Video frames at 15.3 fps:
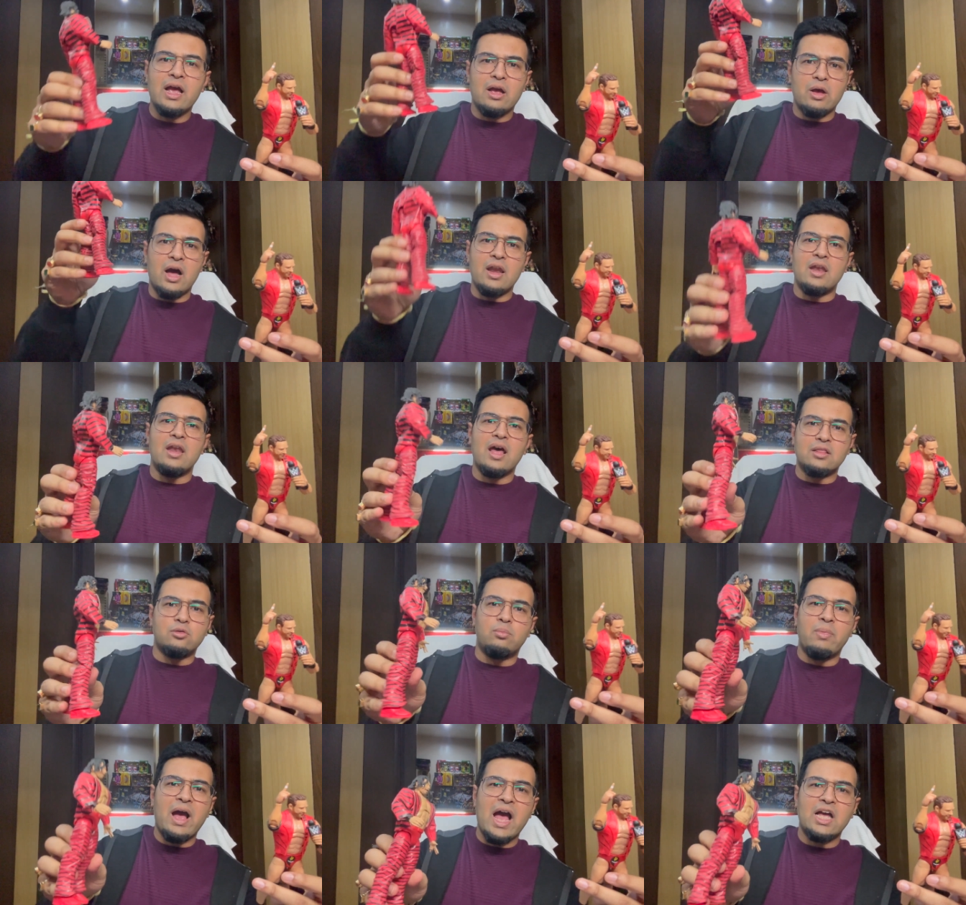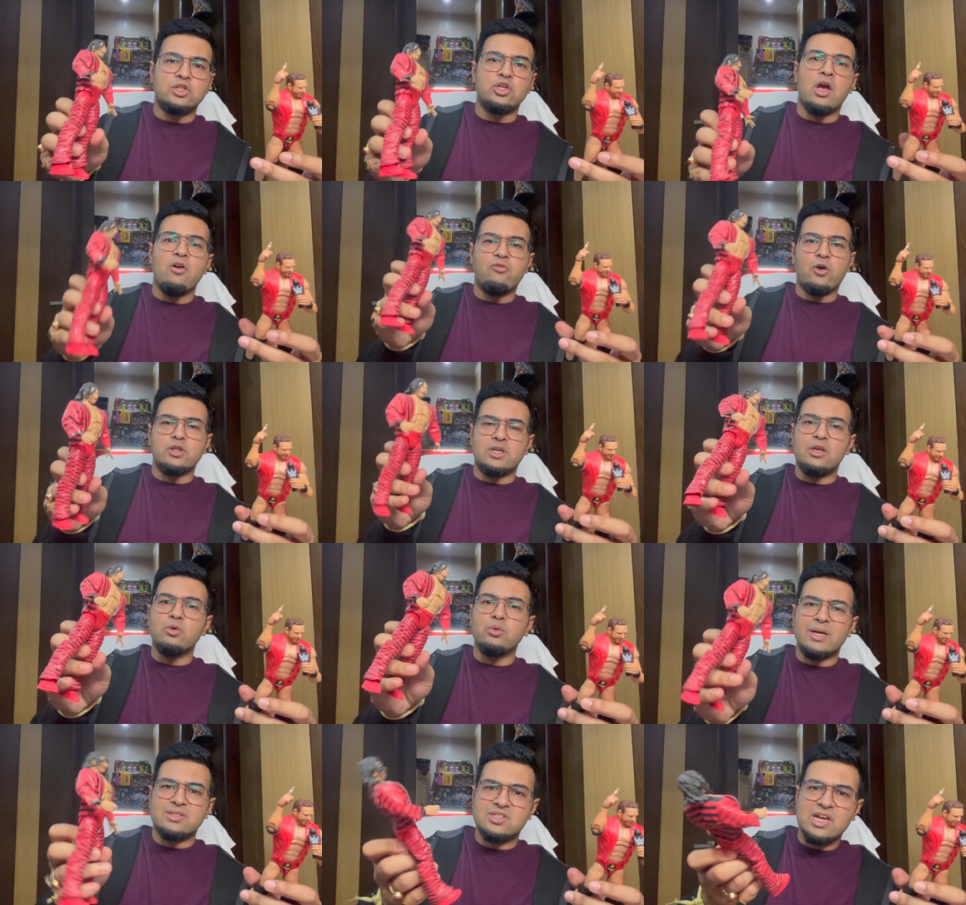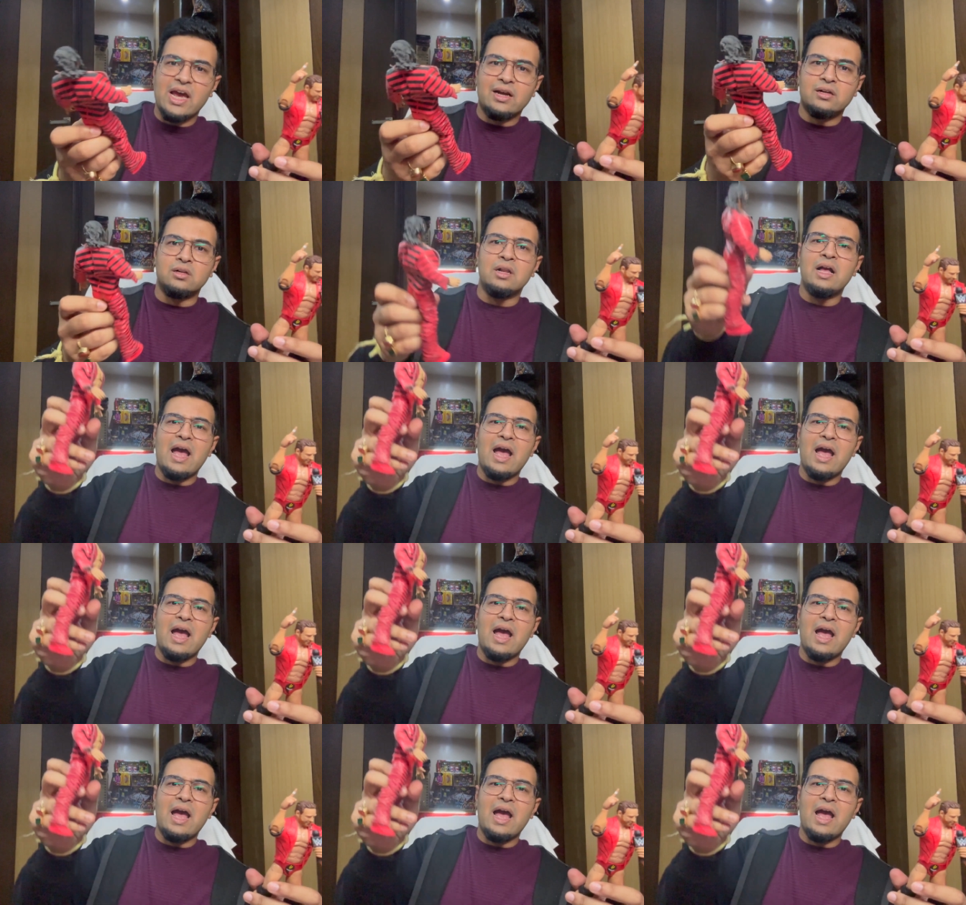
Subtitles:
another match for the US title.